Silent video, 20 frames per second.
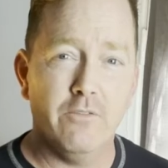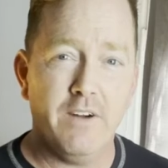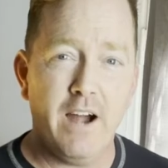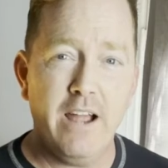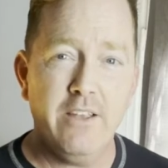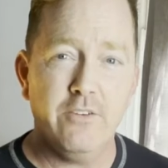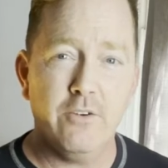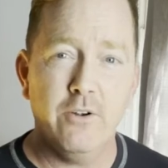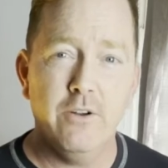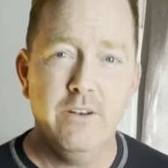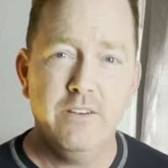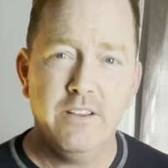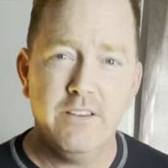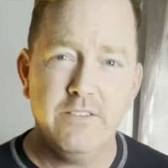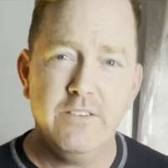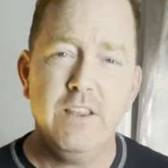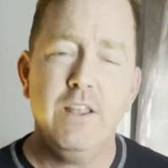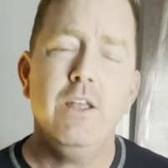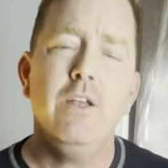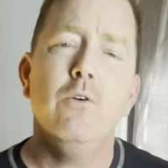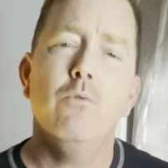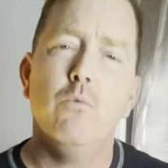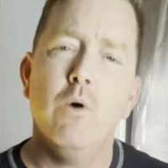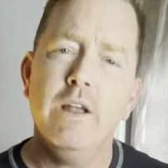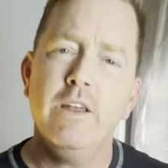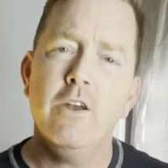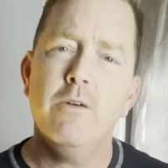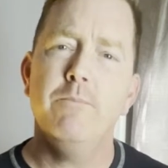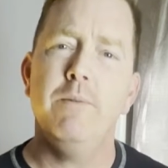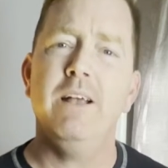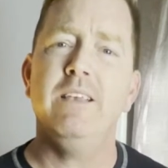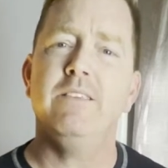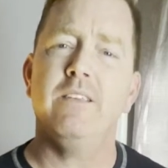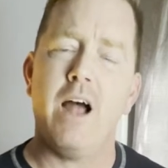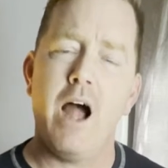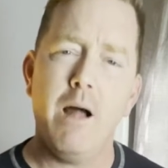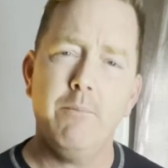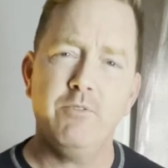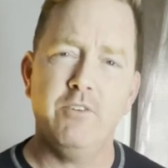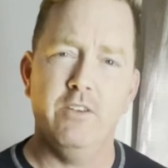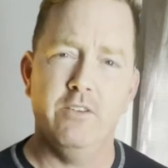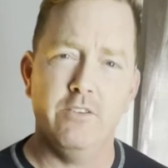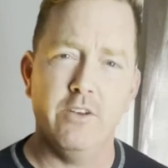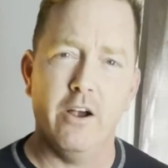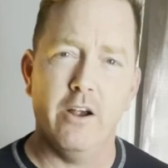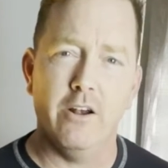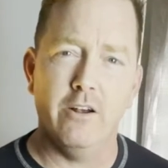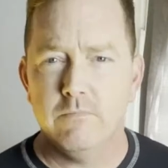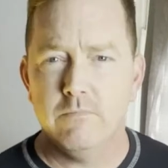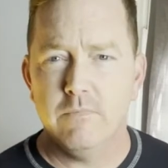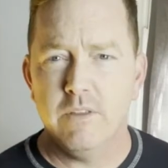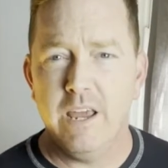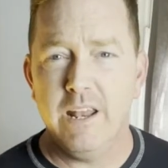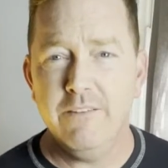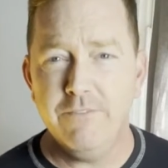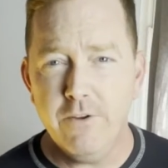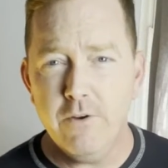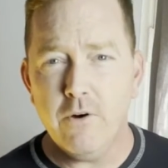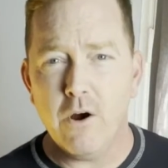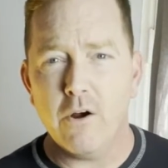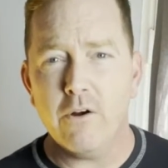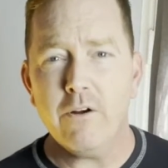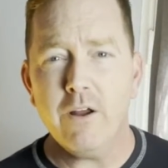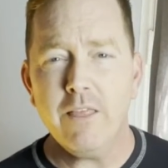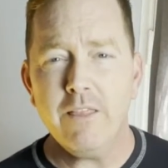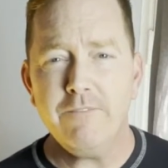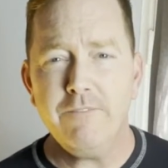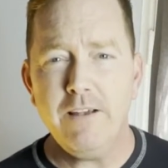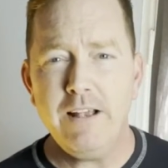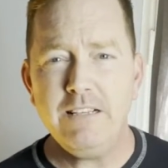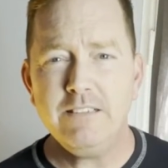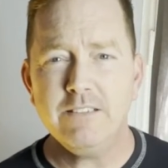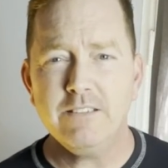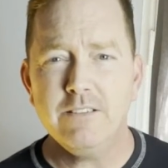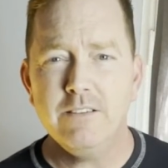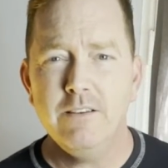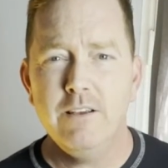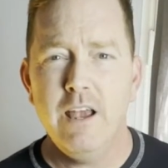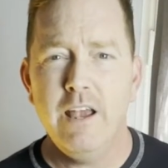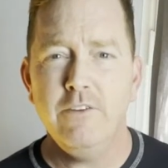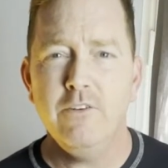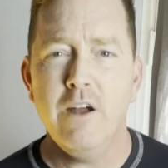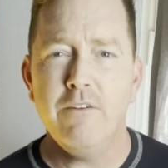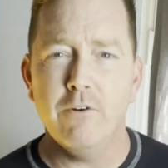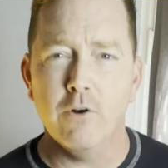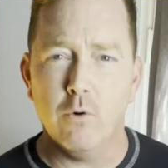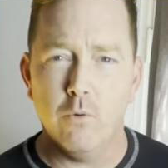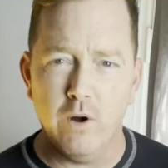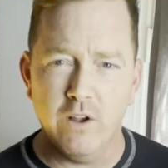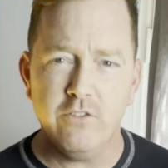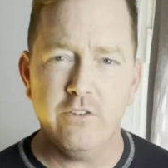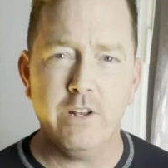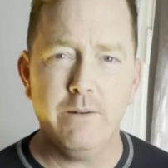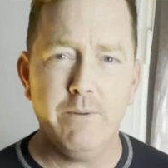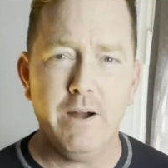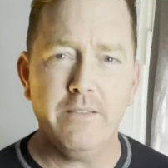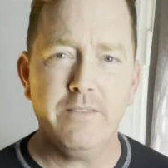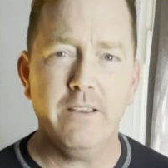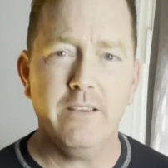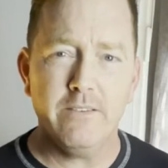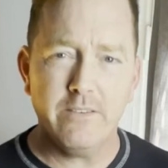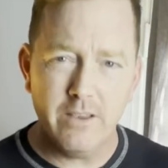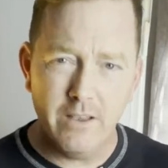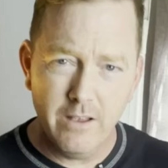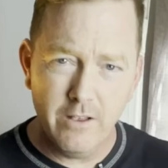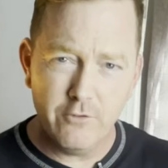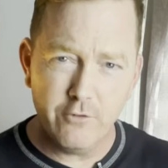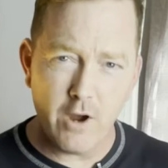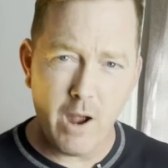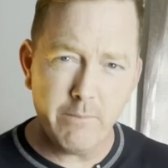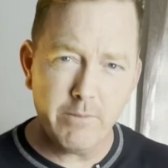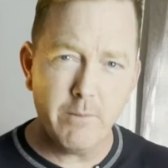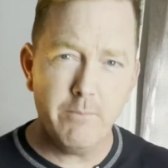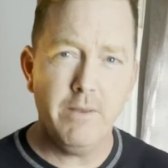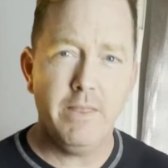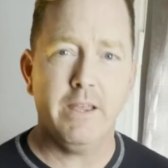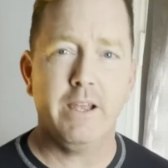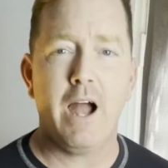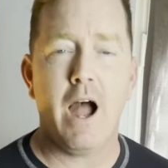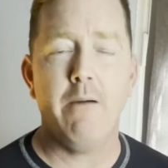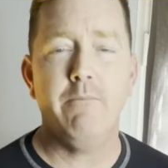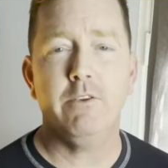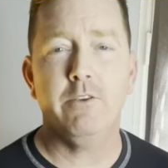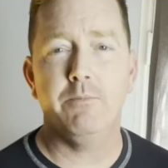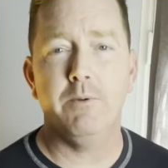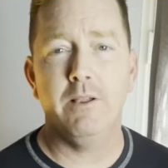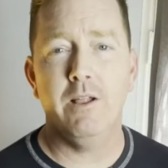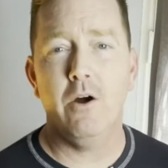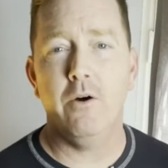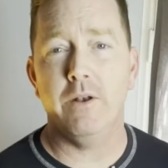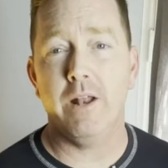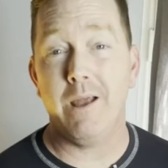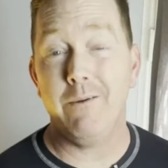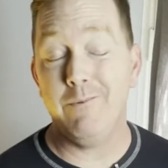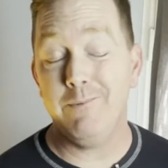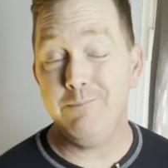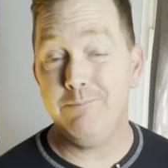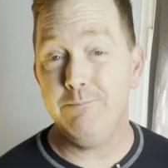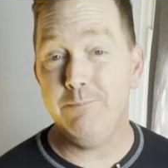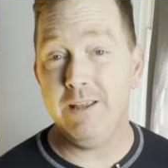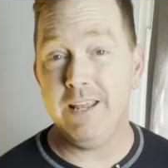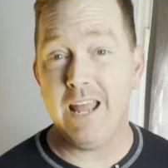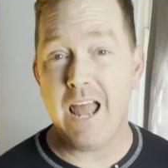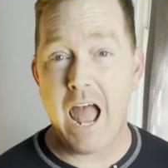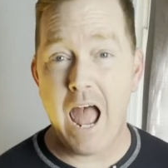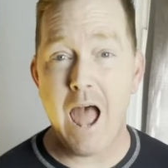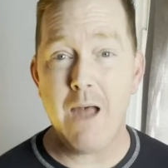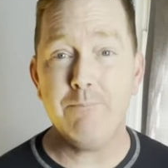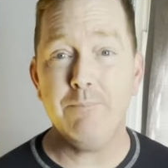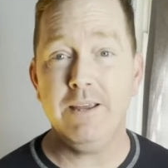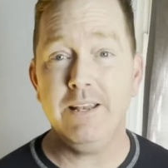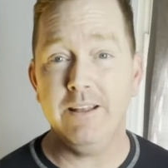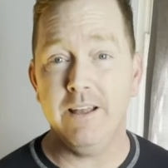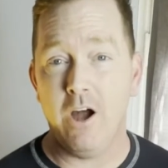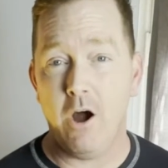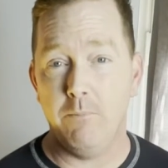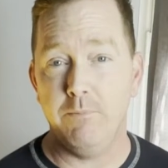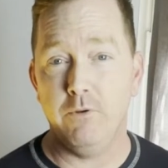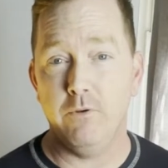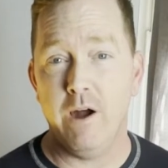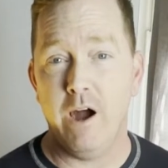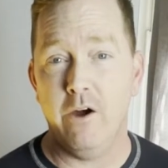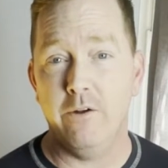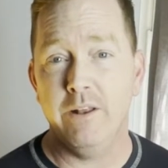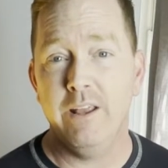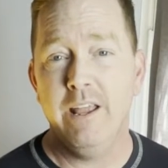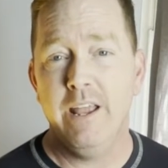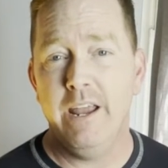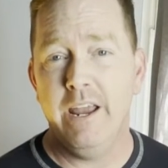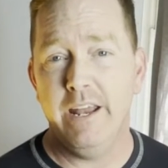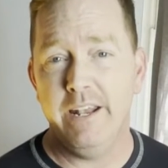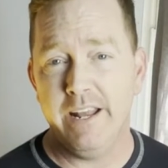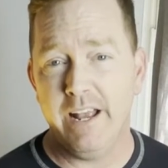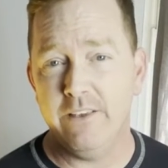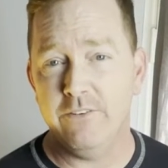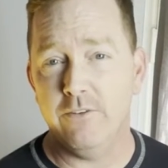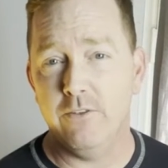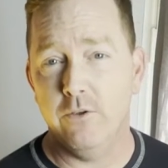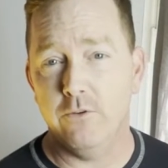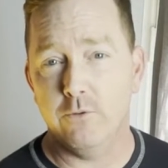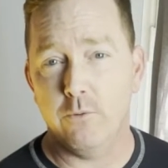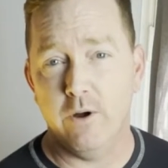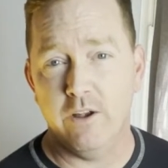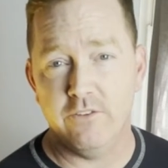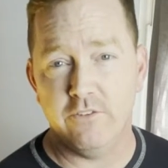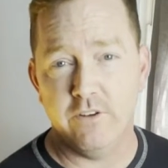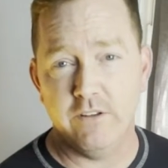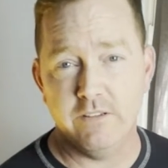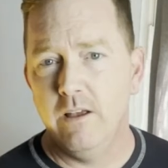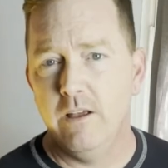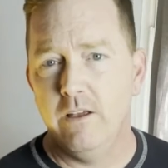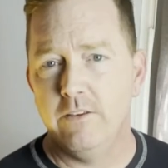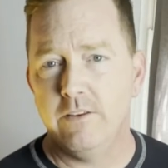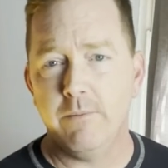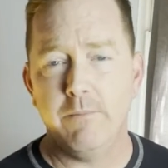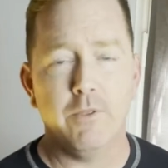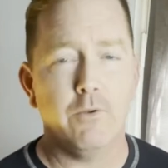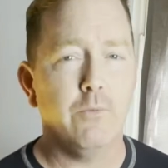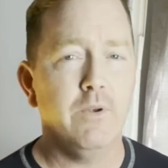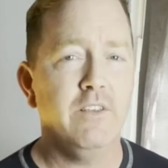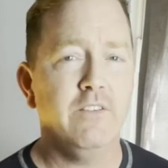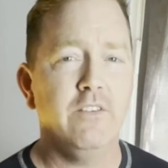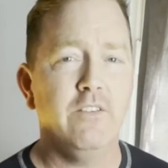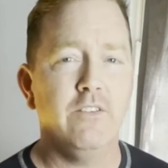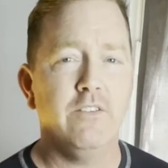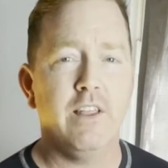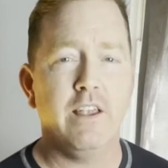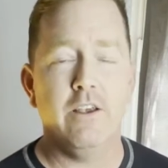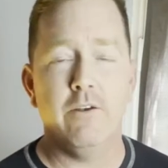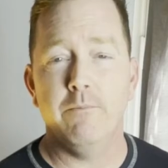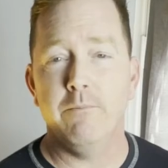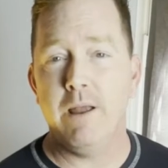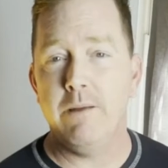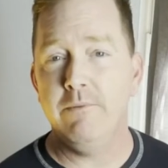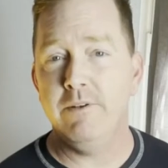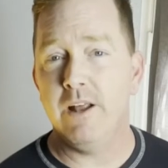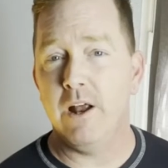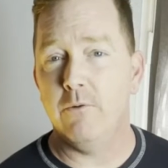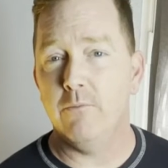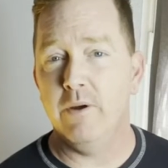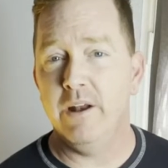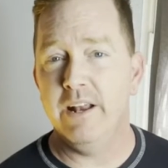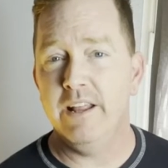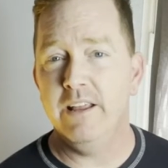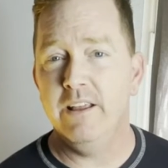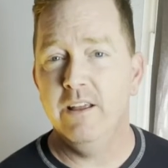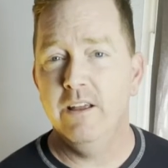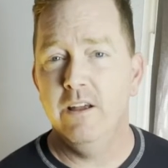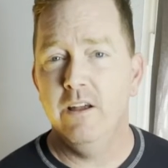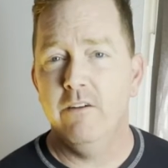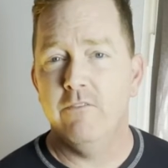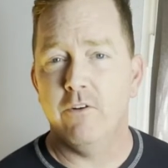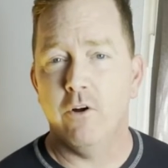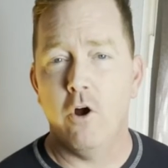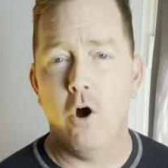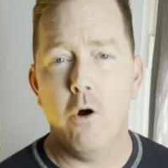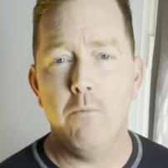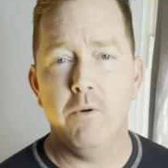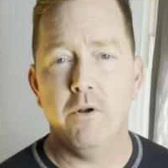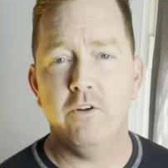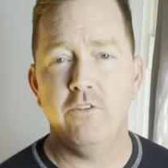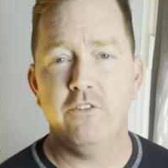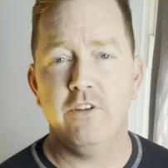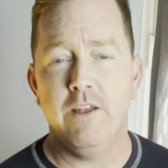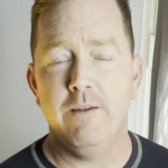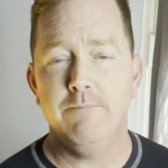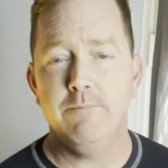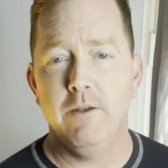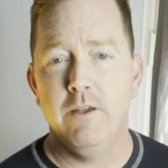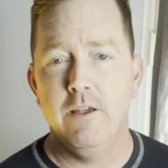advisor to see what your best options are. And if you are on the fence and you have a question about this, drop them in the comments below and I would be happy to help you out and answer those questions. Some of the reasons that you're maybe not ready for homeownership